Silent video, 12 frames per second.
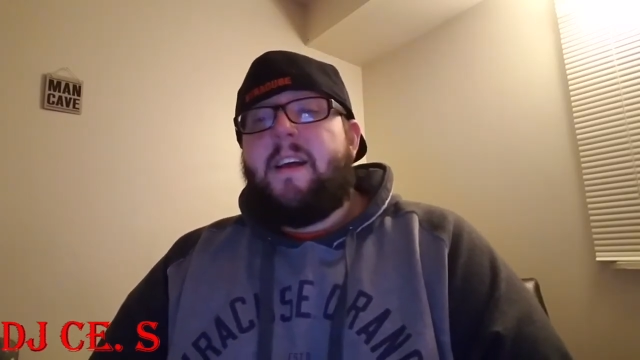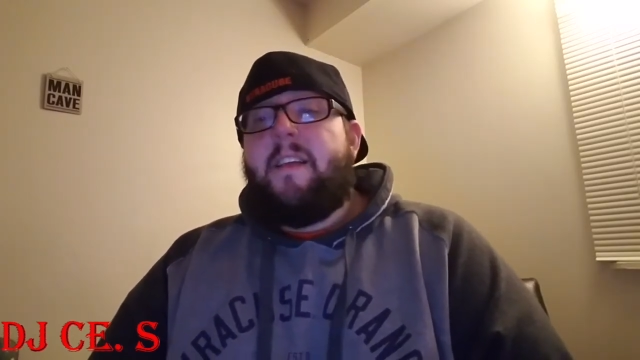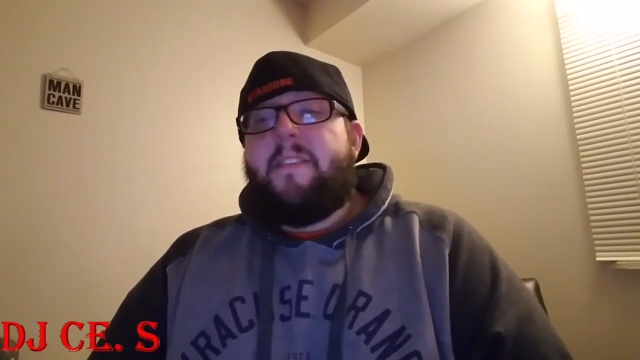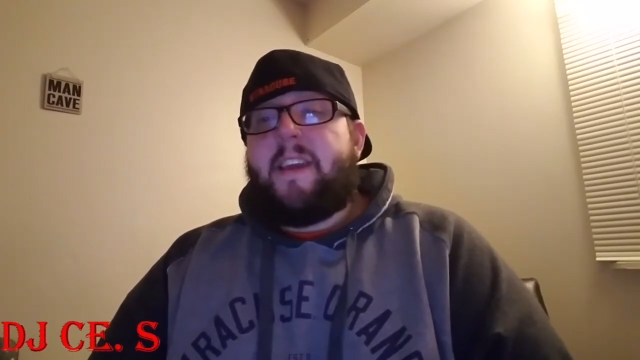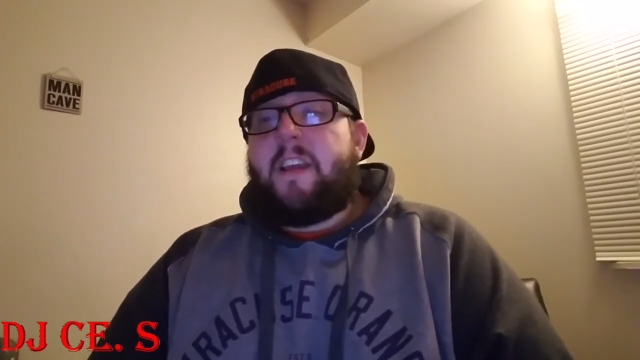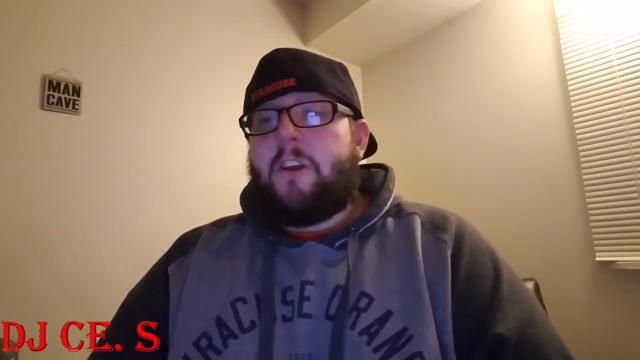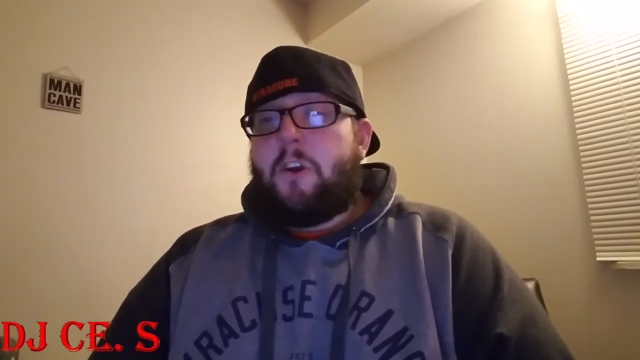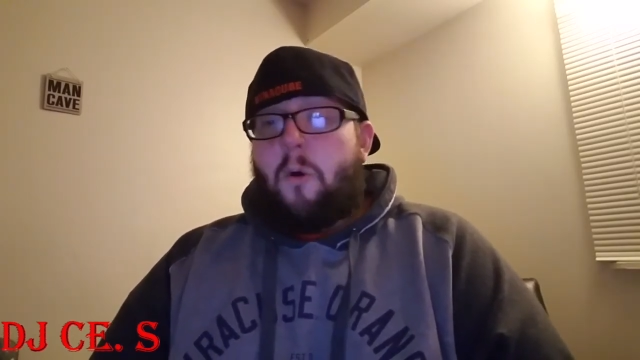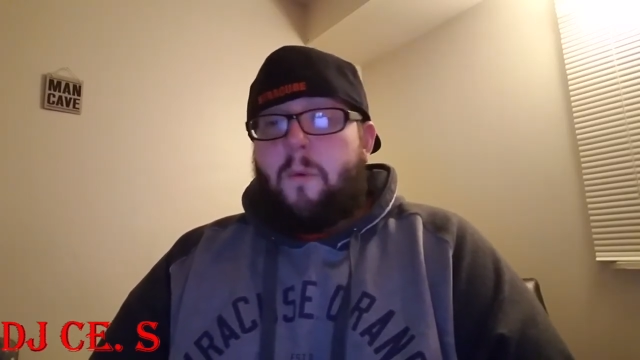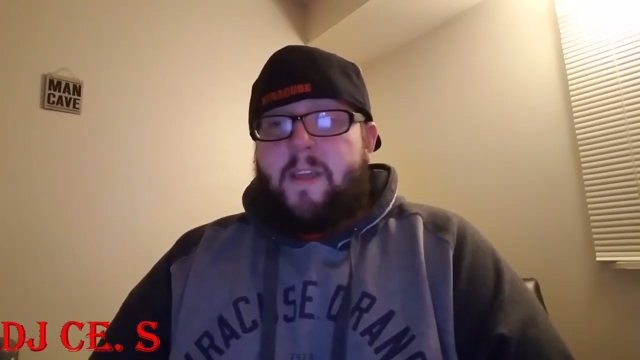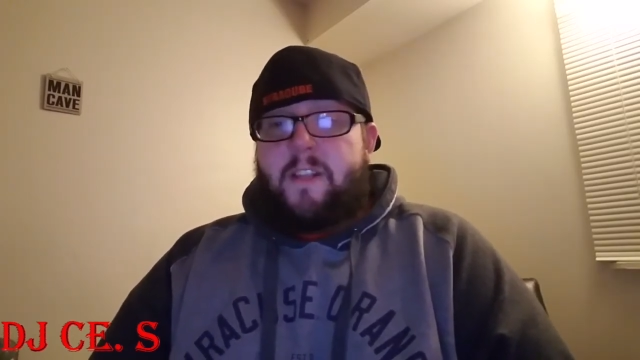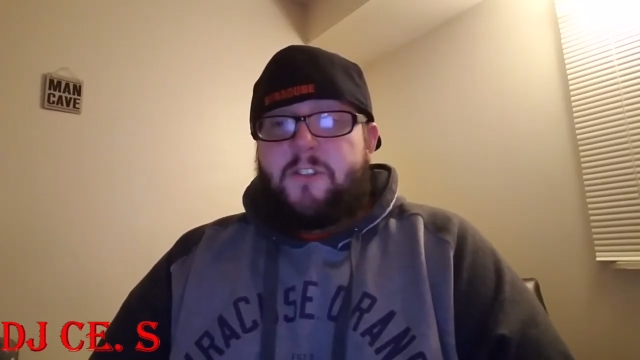they can
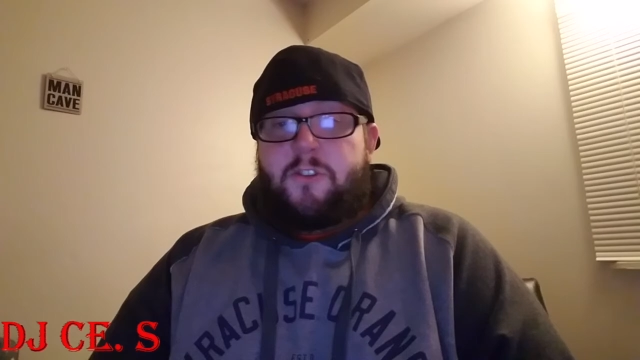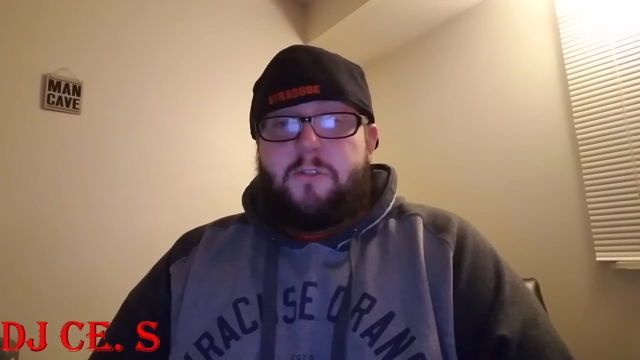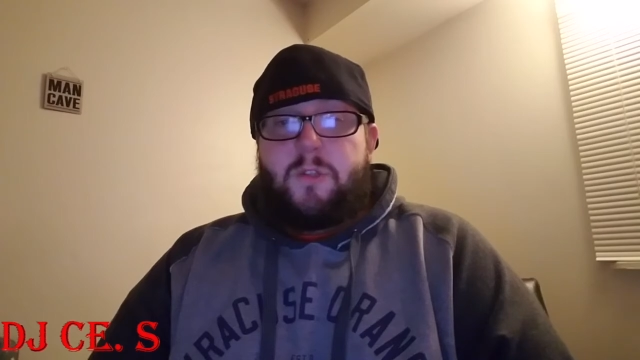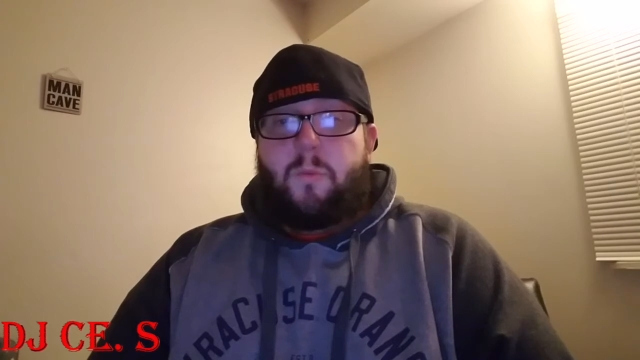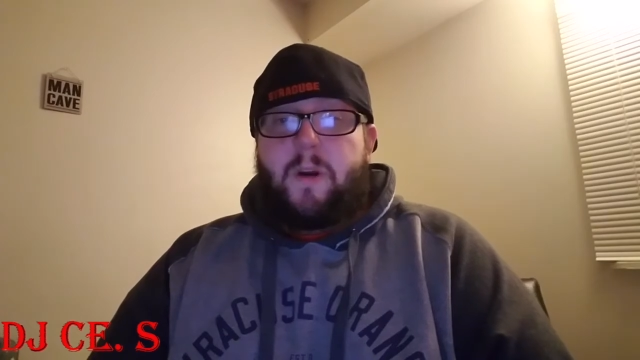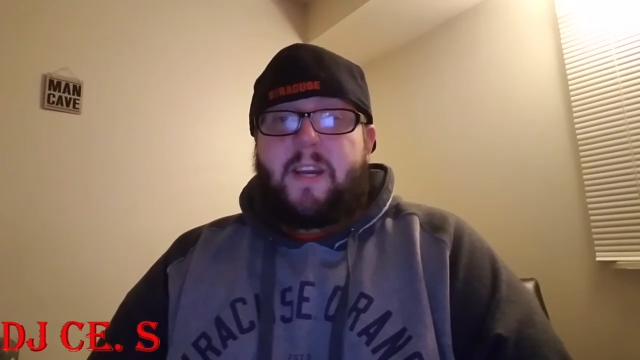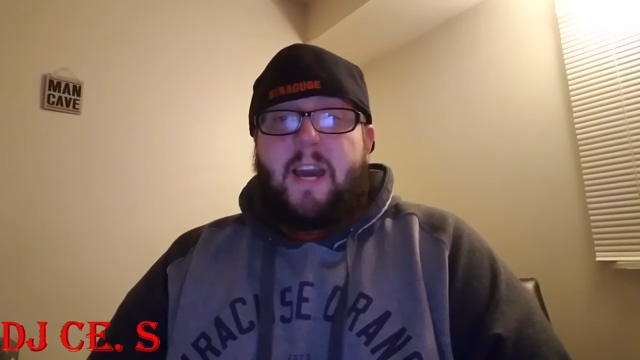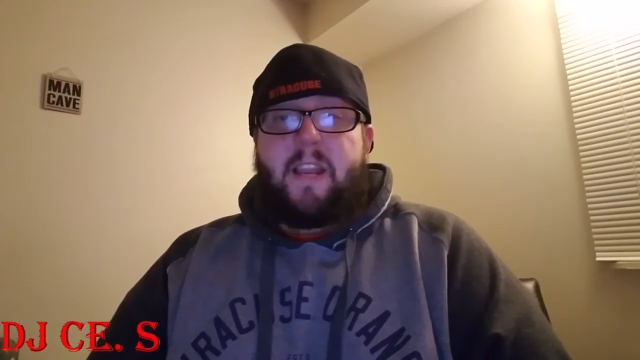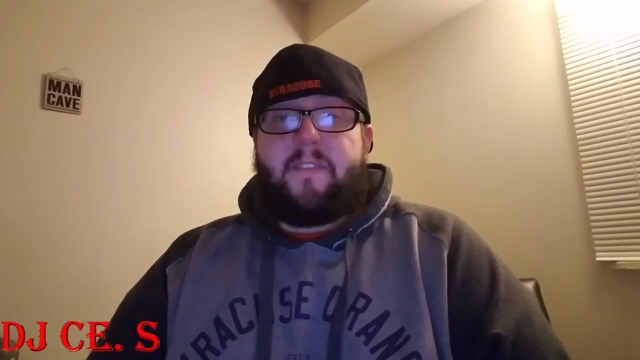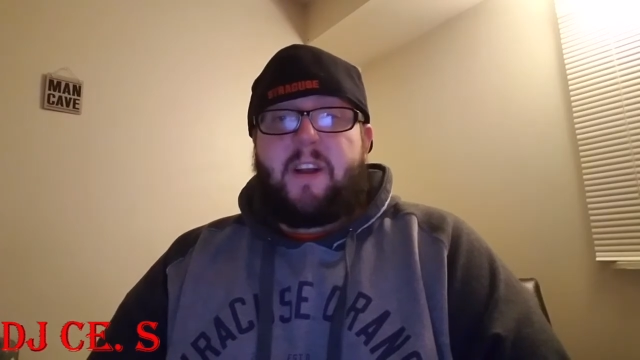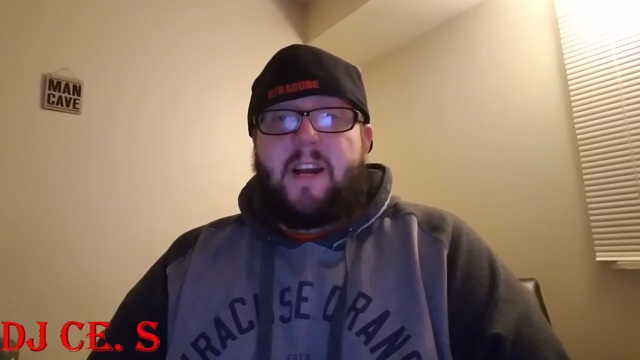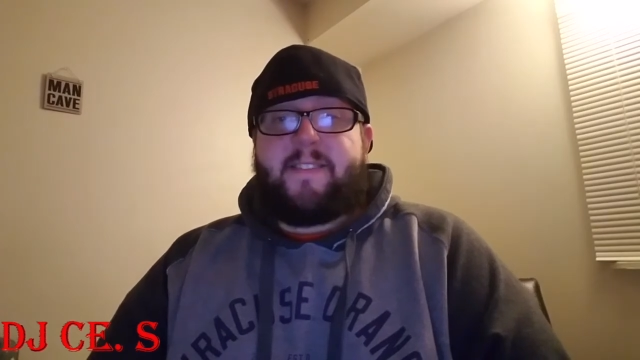go in and choose what kind
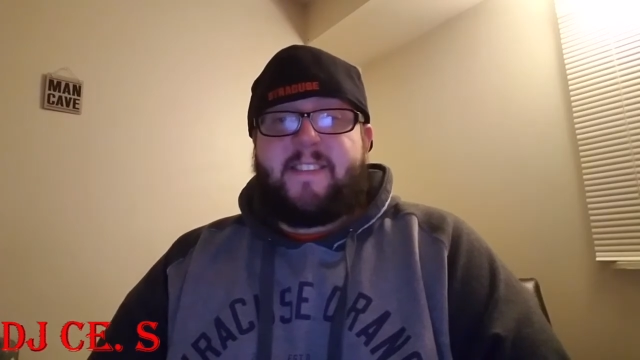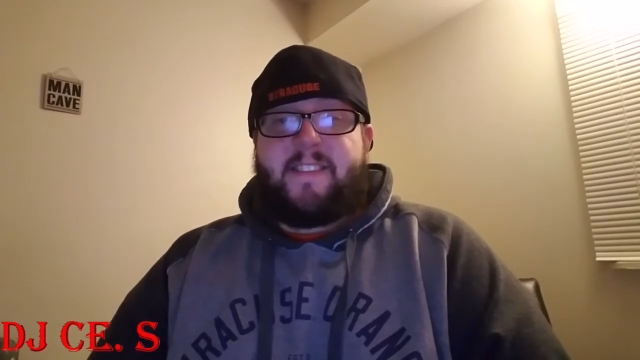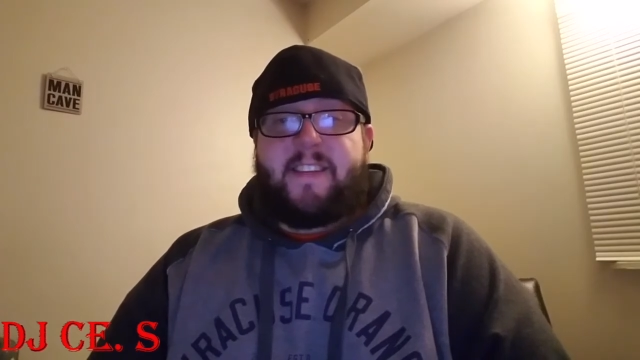of content